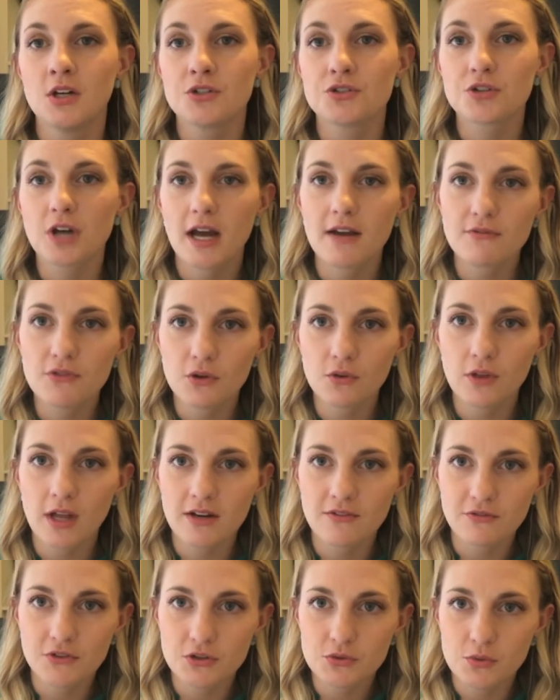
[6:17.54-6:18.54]
drive-through
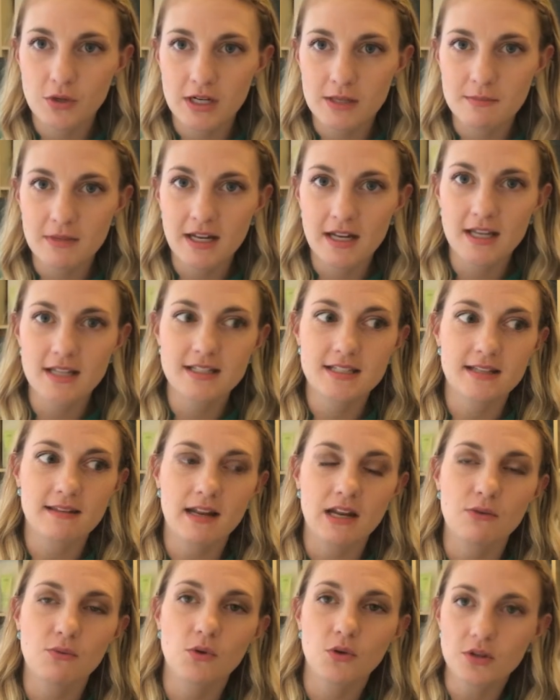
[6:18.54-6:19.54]
line for 20 minutes, and
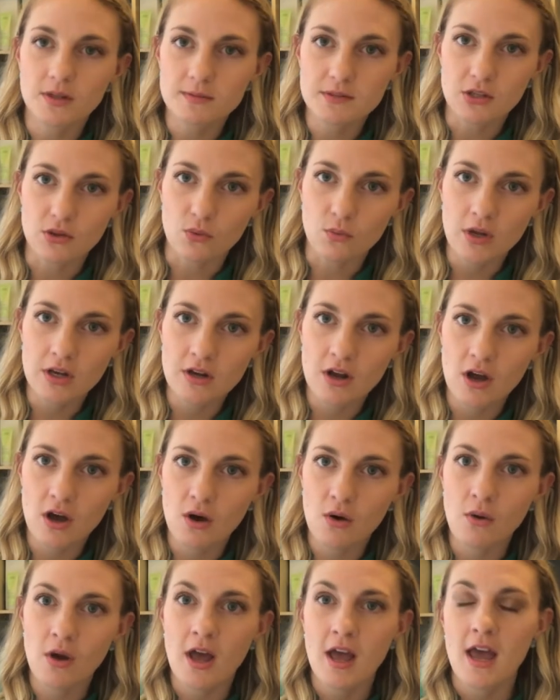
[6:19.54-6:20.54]
then I rolled up to the
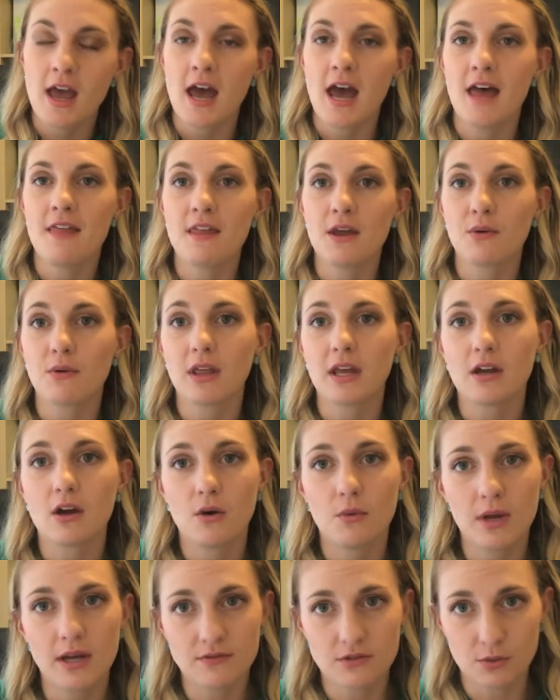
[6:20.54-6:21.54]
window, and they were like,
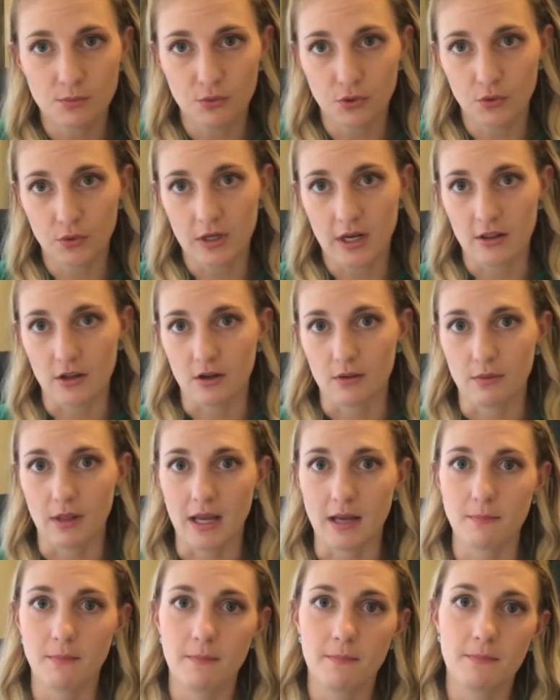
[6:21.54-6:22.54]
oh, we have to brew another
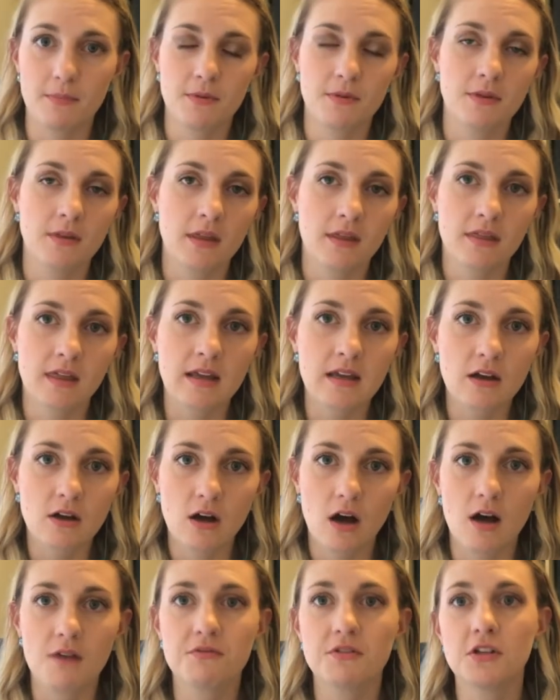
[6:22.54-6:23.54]
like thing of
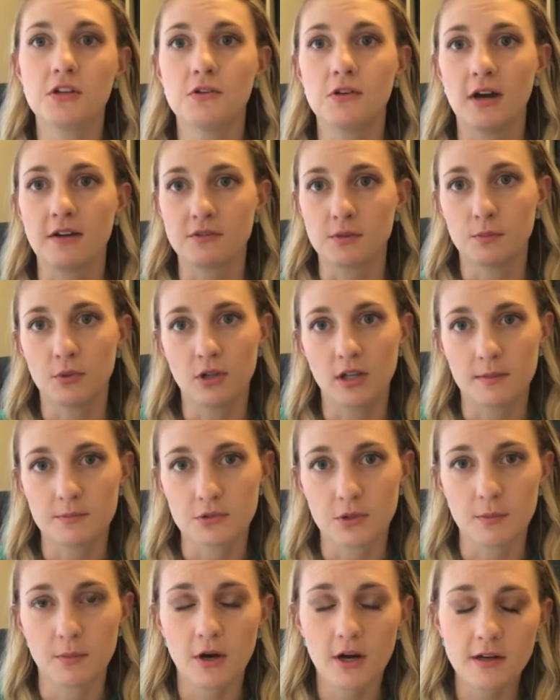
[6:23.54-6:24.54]
coffee. You have to pull
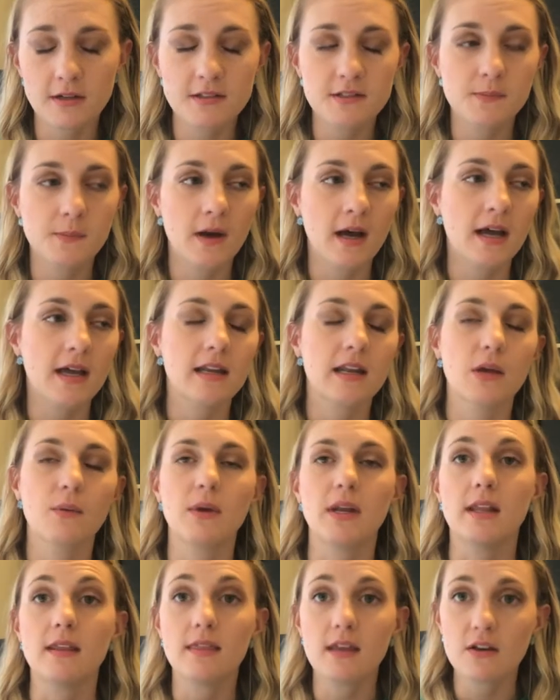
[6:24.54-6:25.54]
up to a parking spot. And I
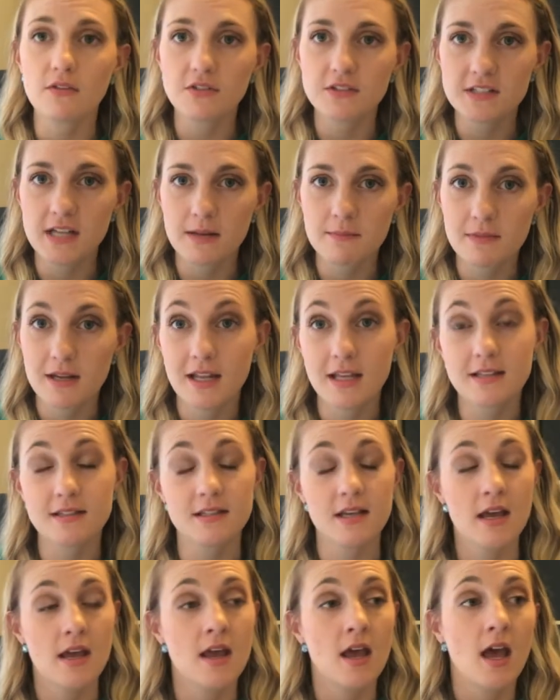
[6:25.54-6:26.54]
waited there for 10
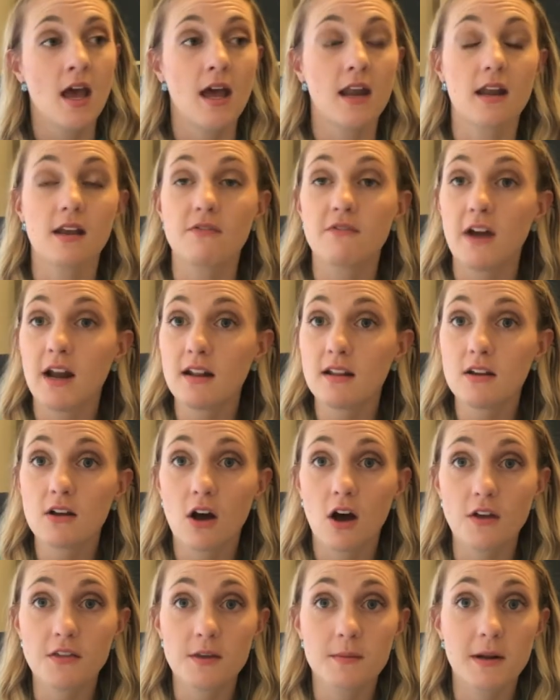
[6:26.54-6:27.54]
minutes, and I finally
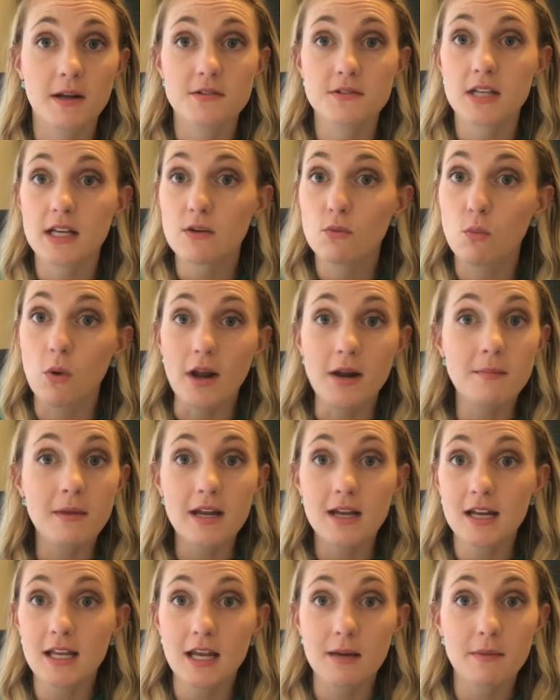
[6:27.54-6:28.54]
called them. I was like, when am
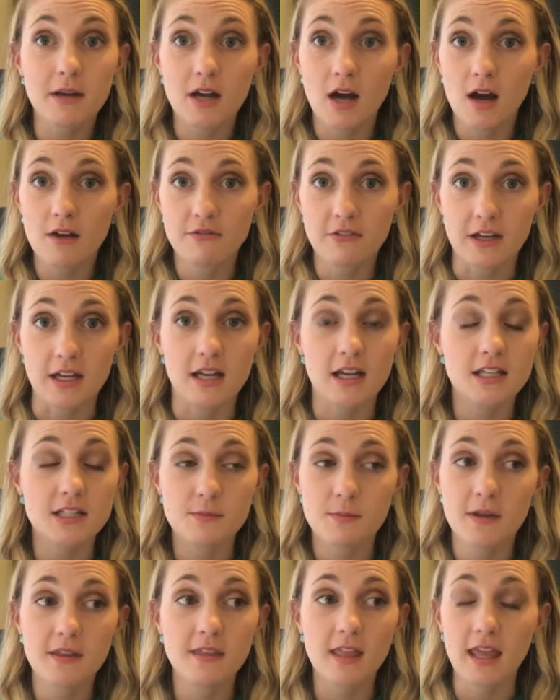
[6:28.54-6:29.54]
I gonna get my coffee?
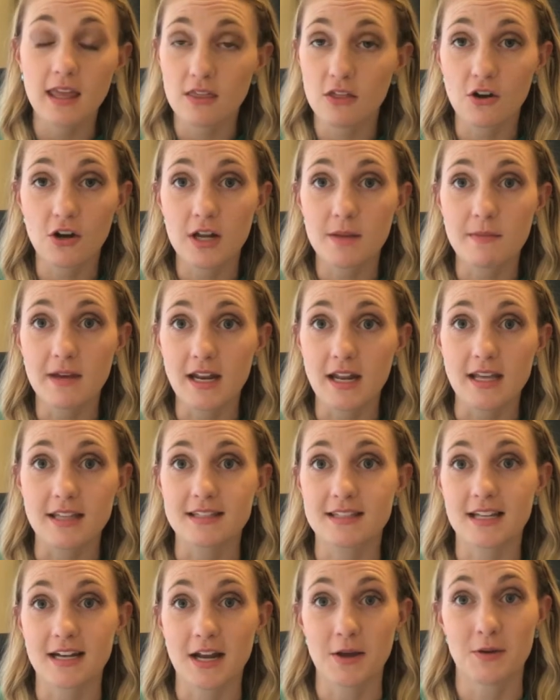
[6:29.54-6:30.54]
It's been like 30
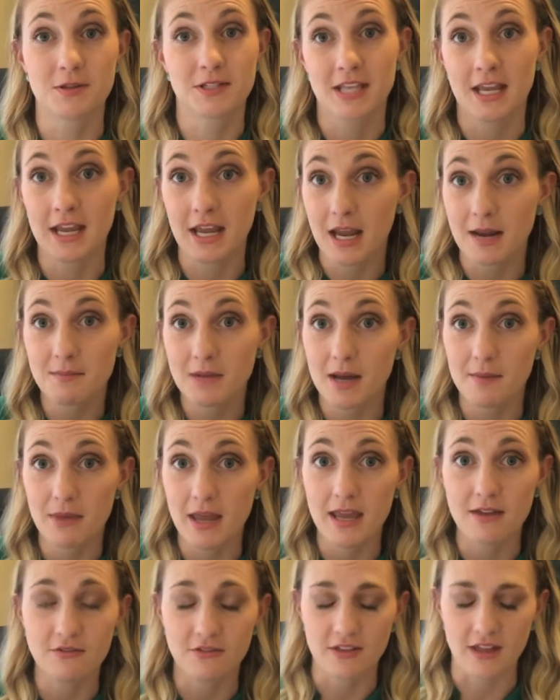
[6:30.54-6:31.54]
minutes. And I was like, I'm not
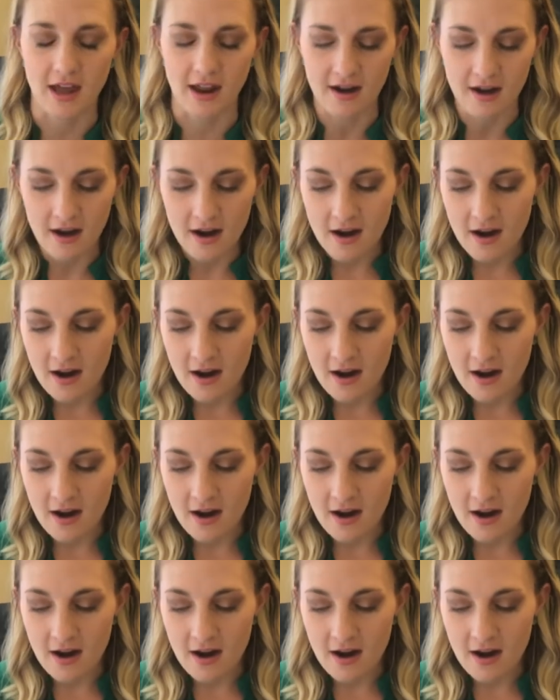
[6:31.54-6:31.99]
paying for that.